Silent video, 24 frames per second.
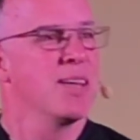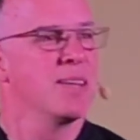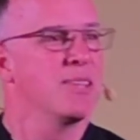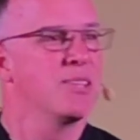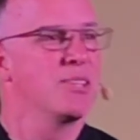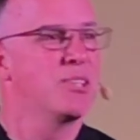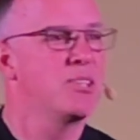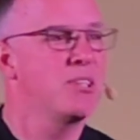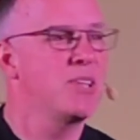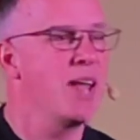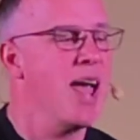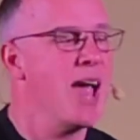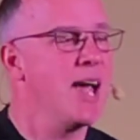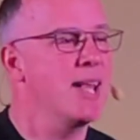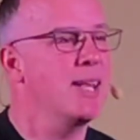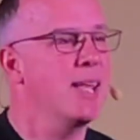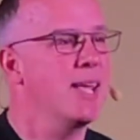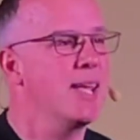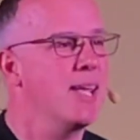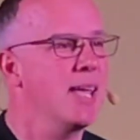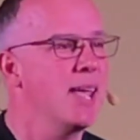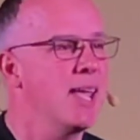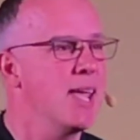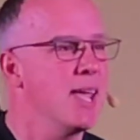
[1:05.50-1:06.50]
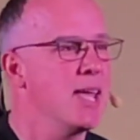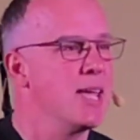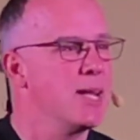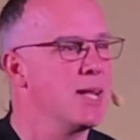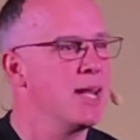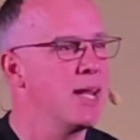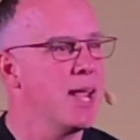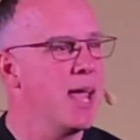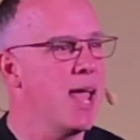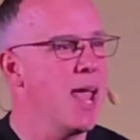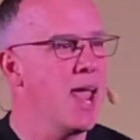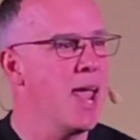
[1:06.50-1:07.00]
standing
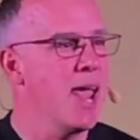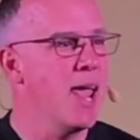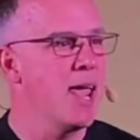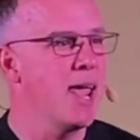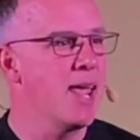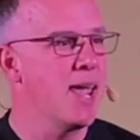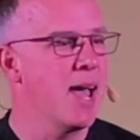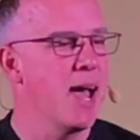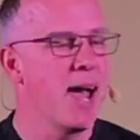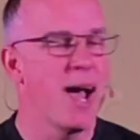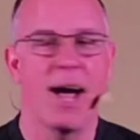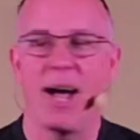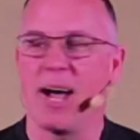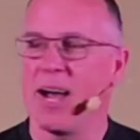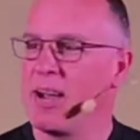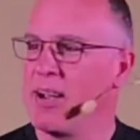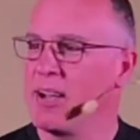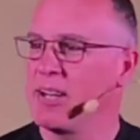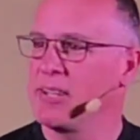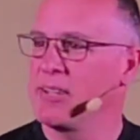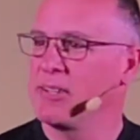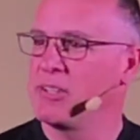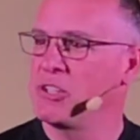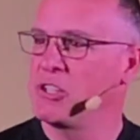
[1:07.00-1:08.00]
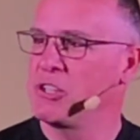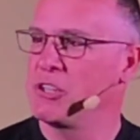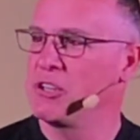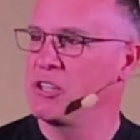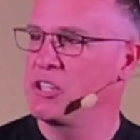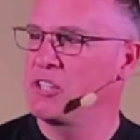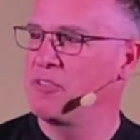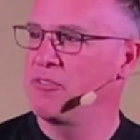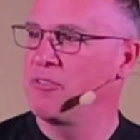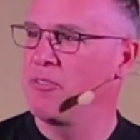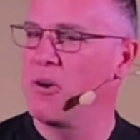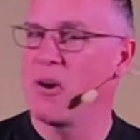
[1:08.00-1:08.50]
in a
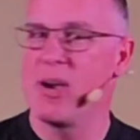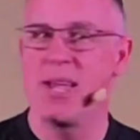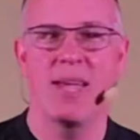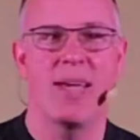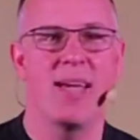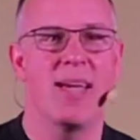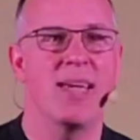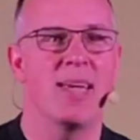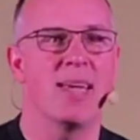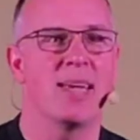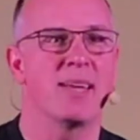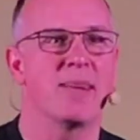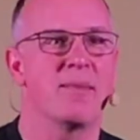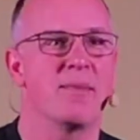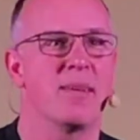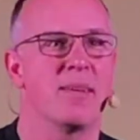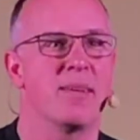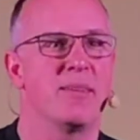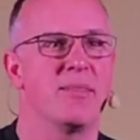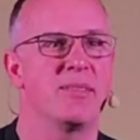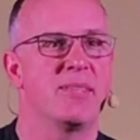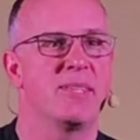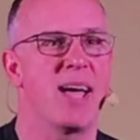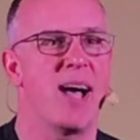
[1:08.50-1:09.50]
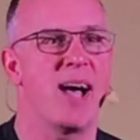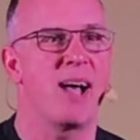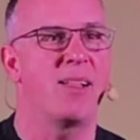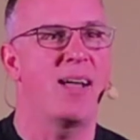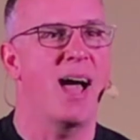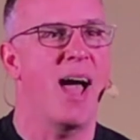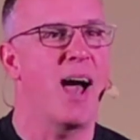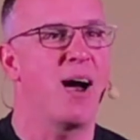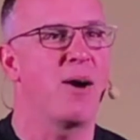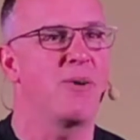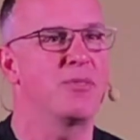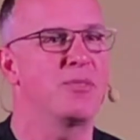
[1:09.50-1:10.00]
church foyer in
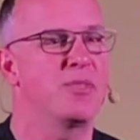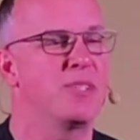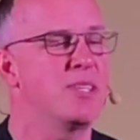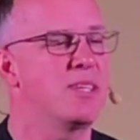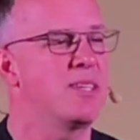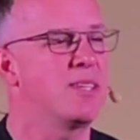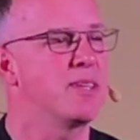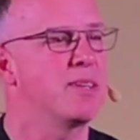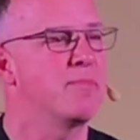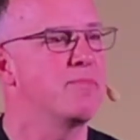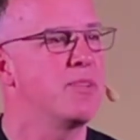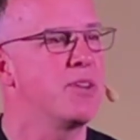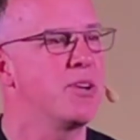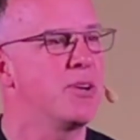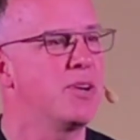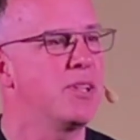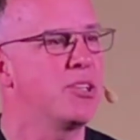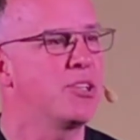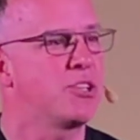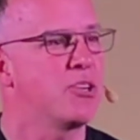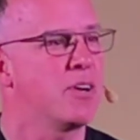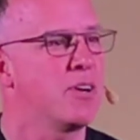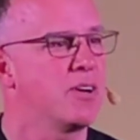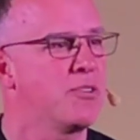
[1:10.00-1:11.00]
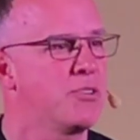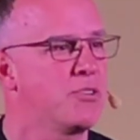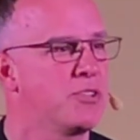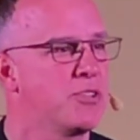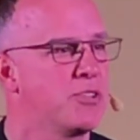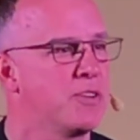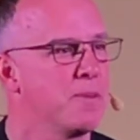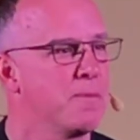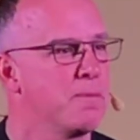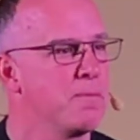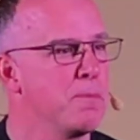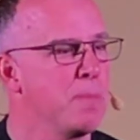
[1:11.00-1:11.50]
Dalhousie Community
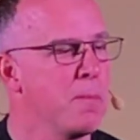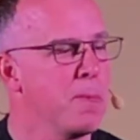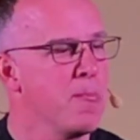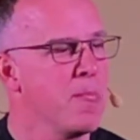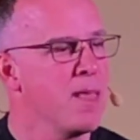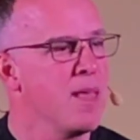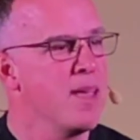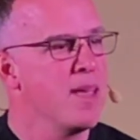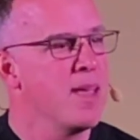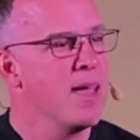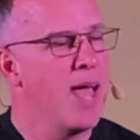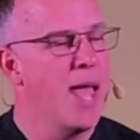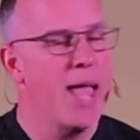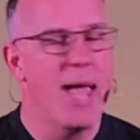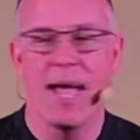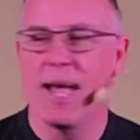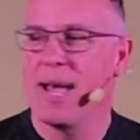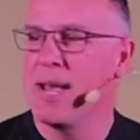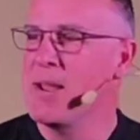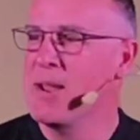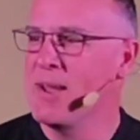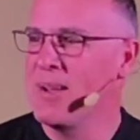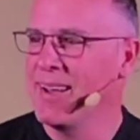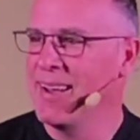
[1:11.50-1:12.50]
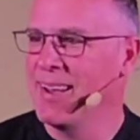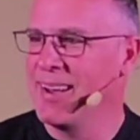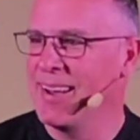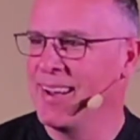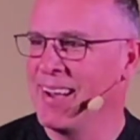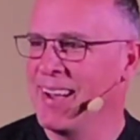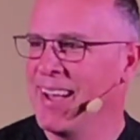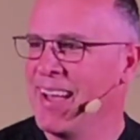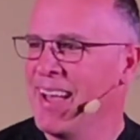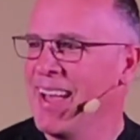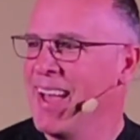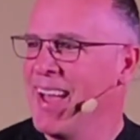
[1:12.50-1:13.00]
Church, and
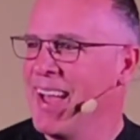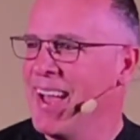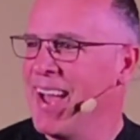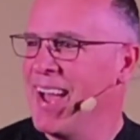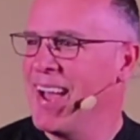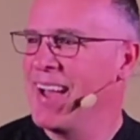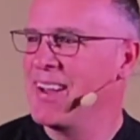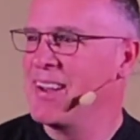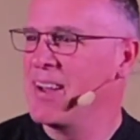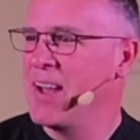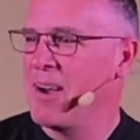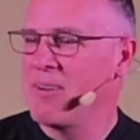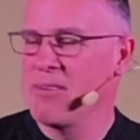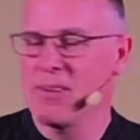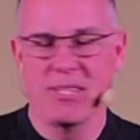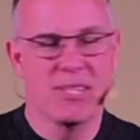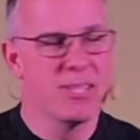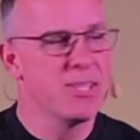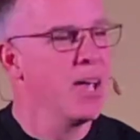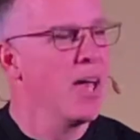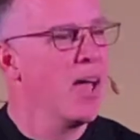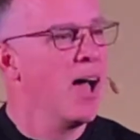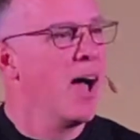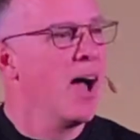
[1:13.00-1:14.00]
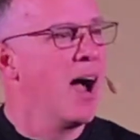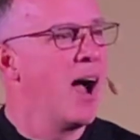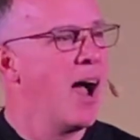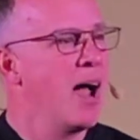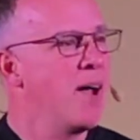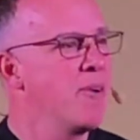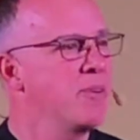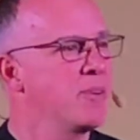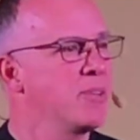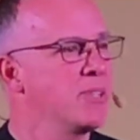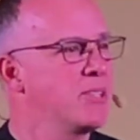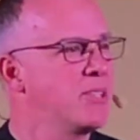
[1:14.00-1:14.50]
I was
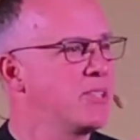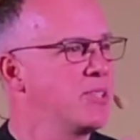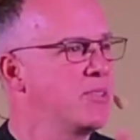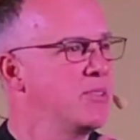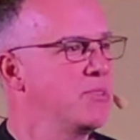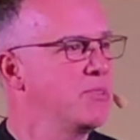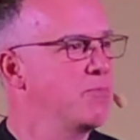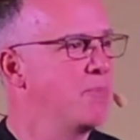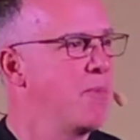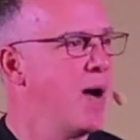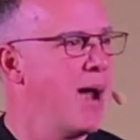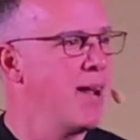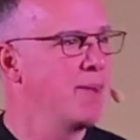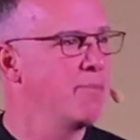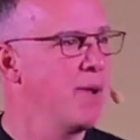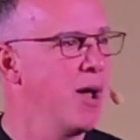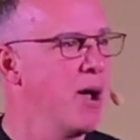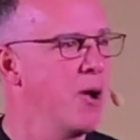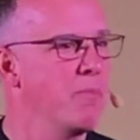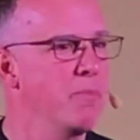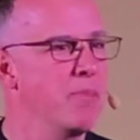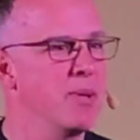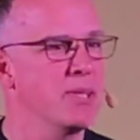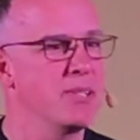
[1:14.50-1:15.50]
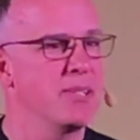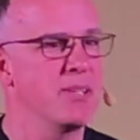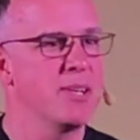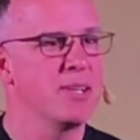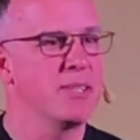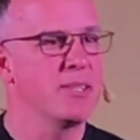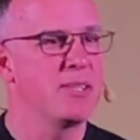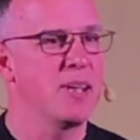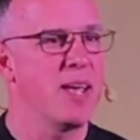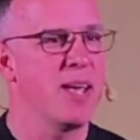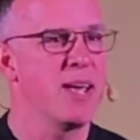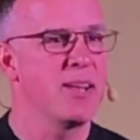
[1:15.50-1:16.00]
minding my own
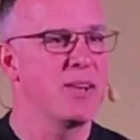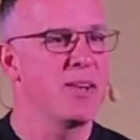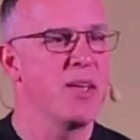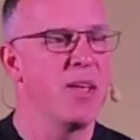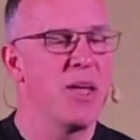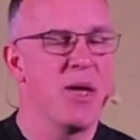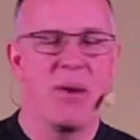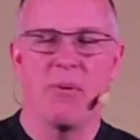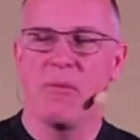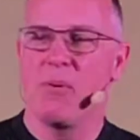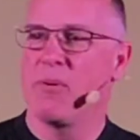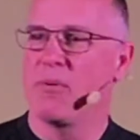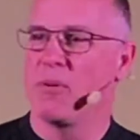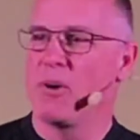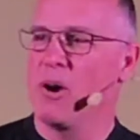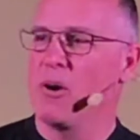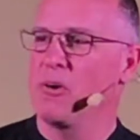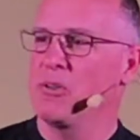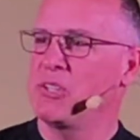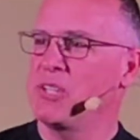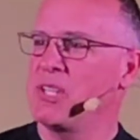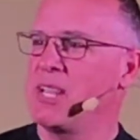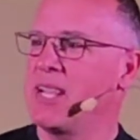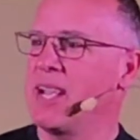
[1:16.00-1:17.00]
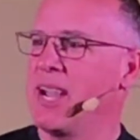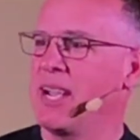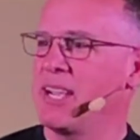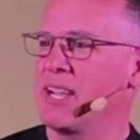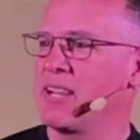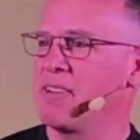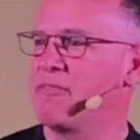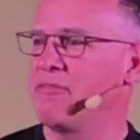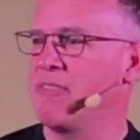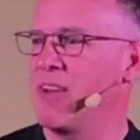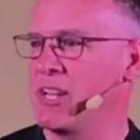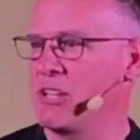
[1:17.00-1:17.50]
business, and we were hosting a
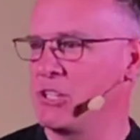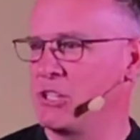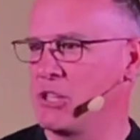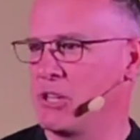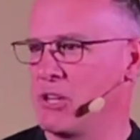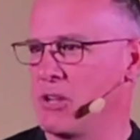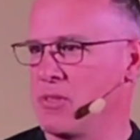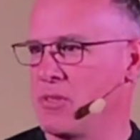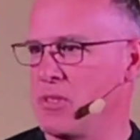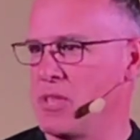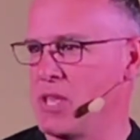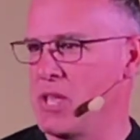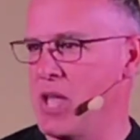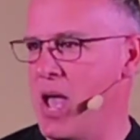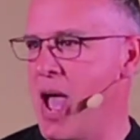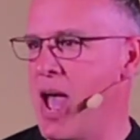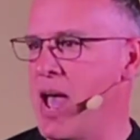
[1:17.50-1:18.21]
convention, the